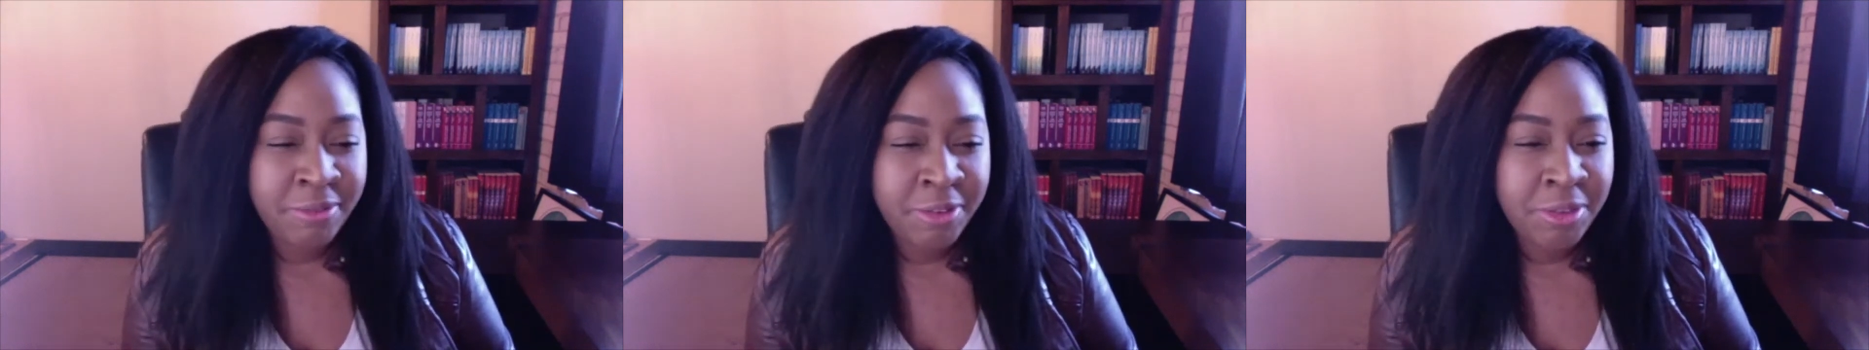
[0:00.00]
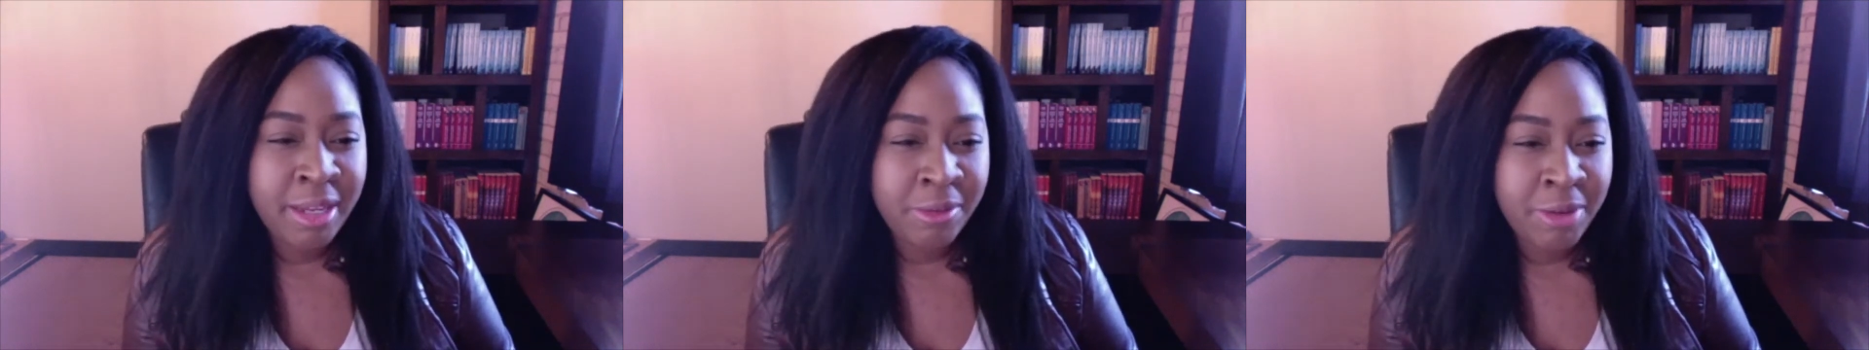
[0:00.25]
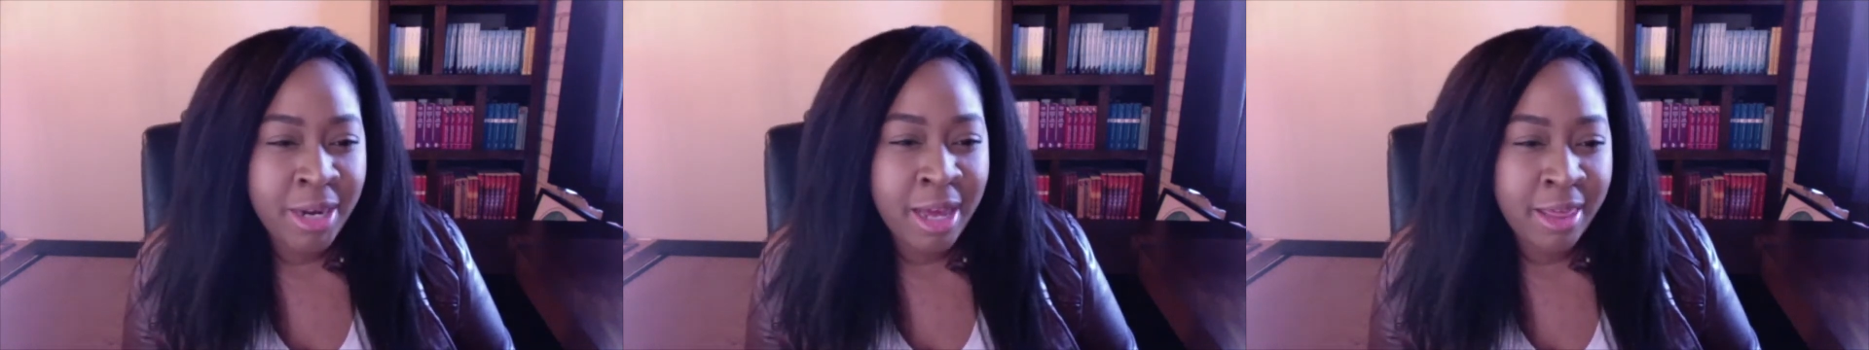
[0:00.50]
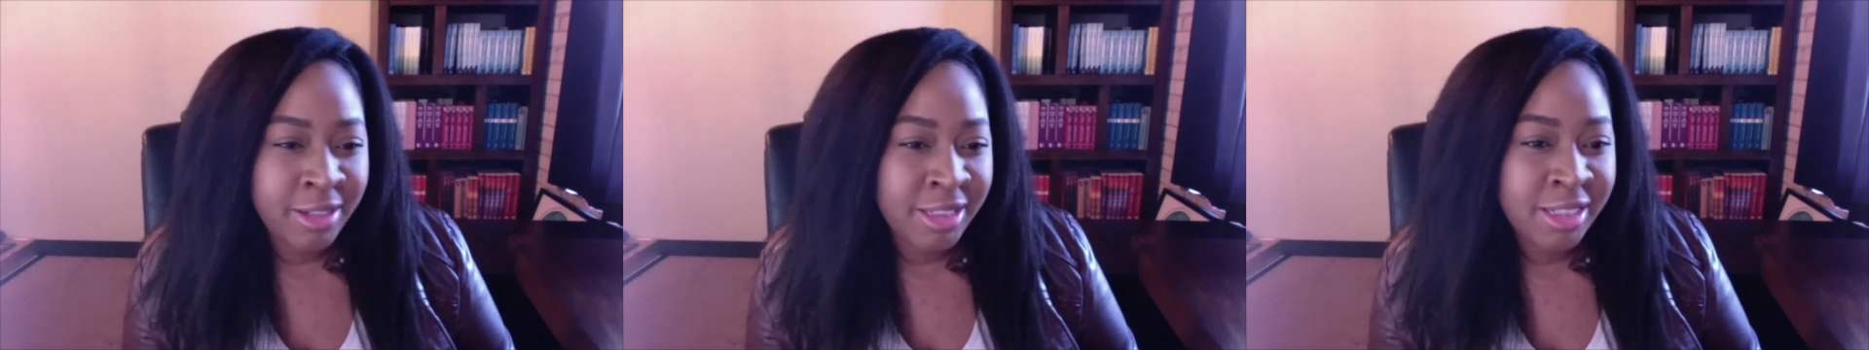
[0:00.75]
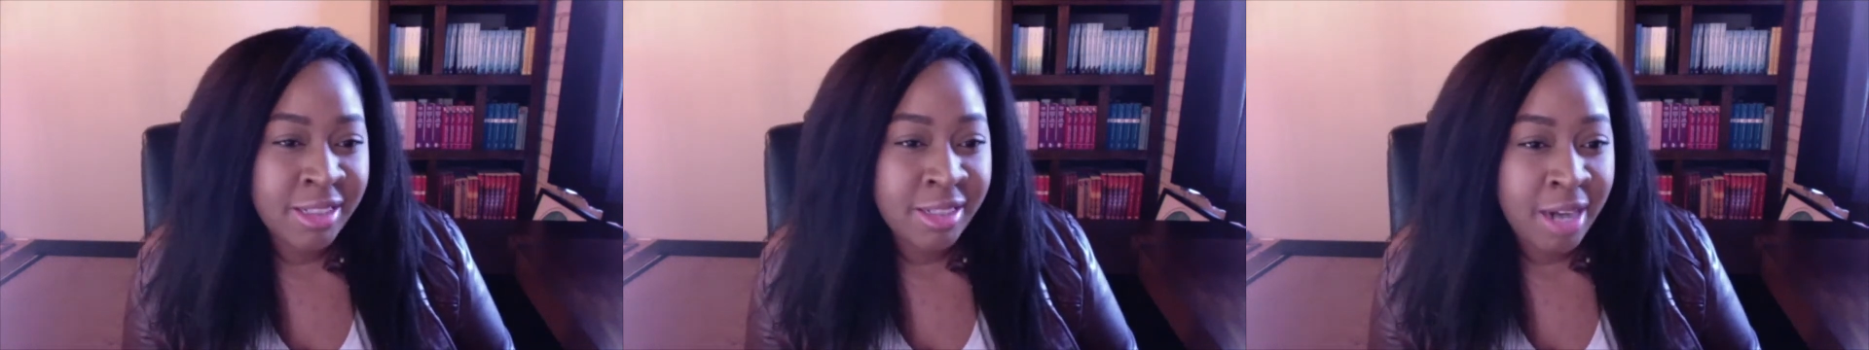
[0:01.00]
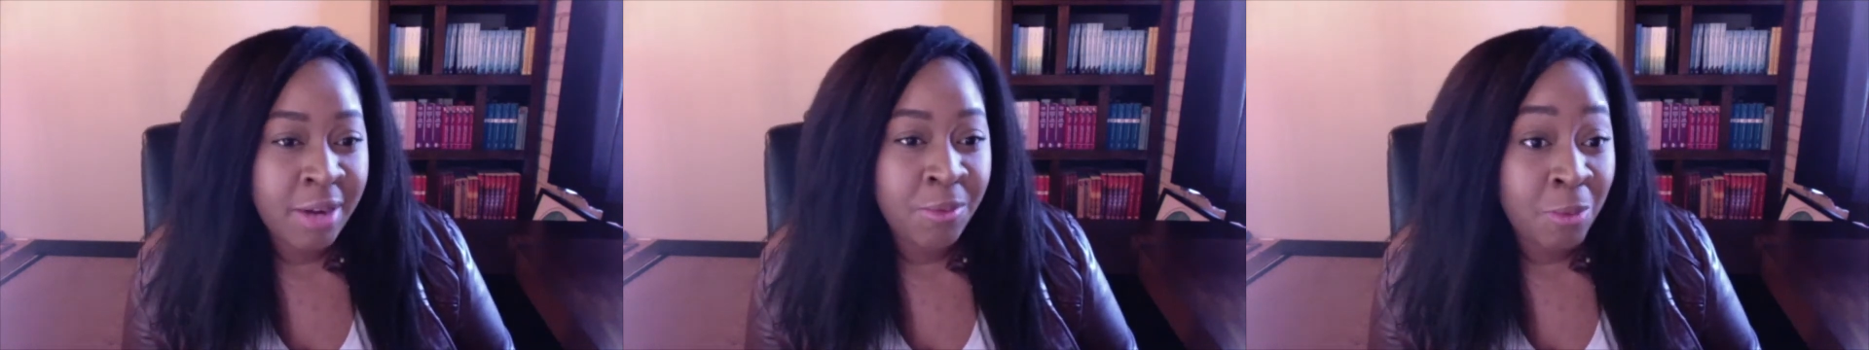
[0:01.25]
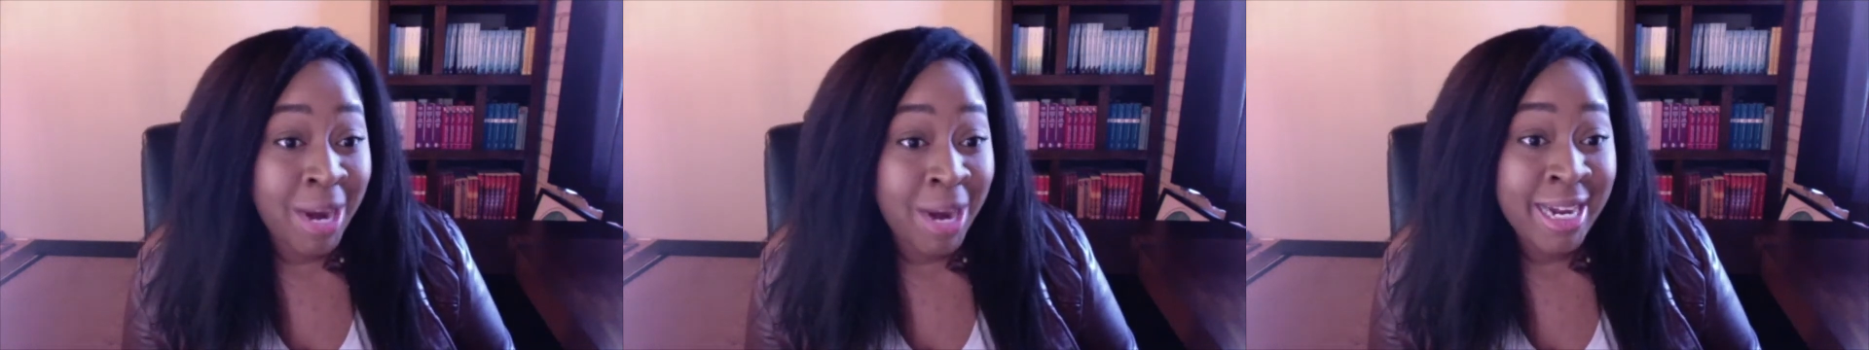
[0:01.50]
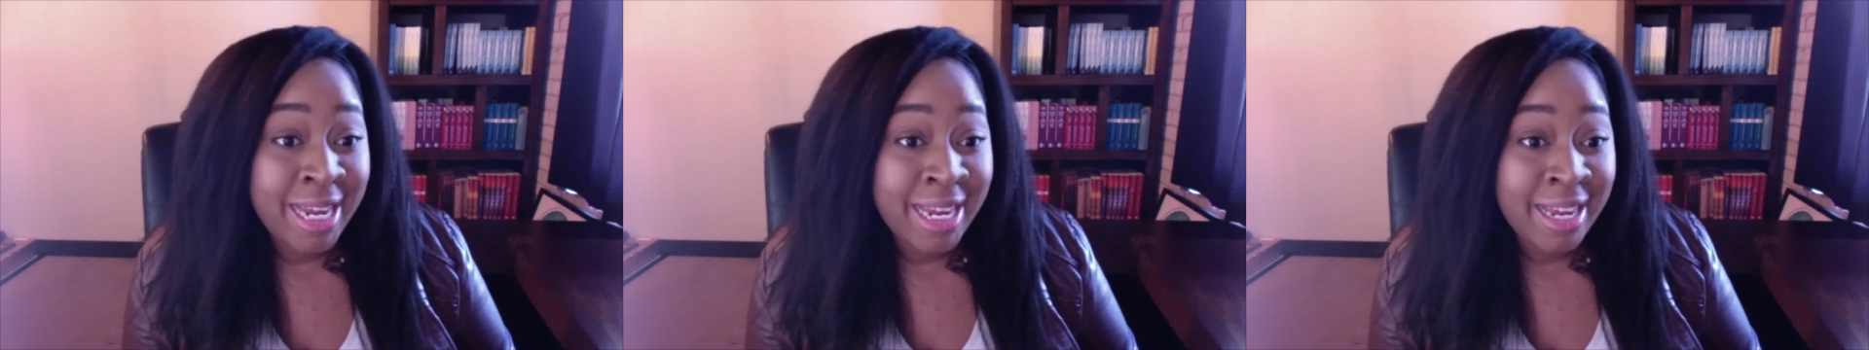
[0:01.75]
thing when others start writing